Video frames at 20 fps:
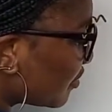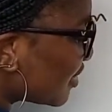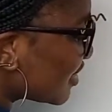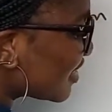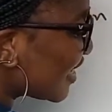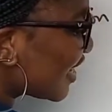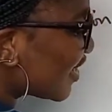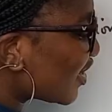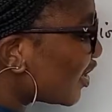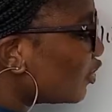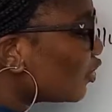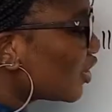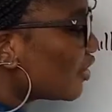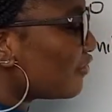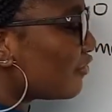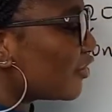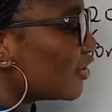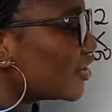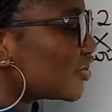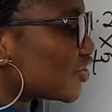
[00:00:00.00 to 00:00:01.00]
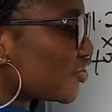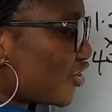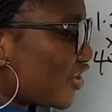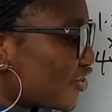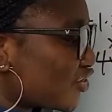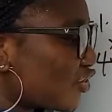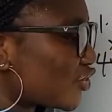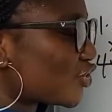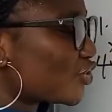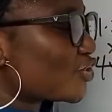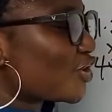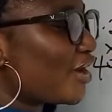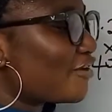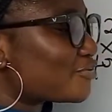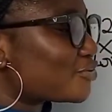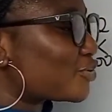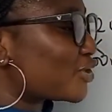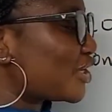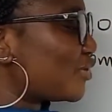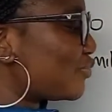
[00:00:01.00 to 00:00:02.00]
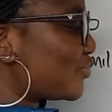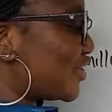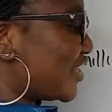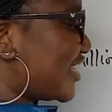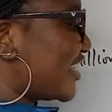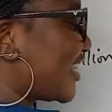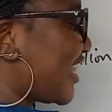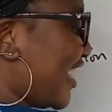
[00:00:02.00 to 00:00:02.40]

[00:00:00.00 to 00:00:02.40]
It's like you're looking for a treasure, so you have to keep digging.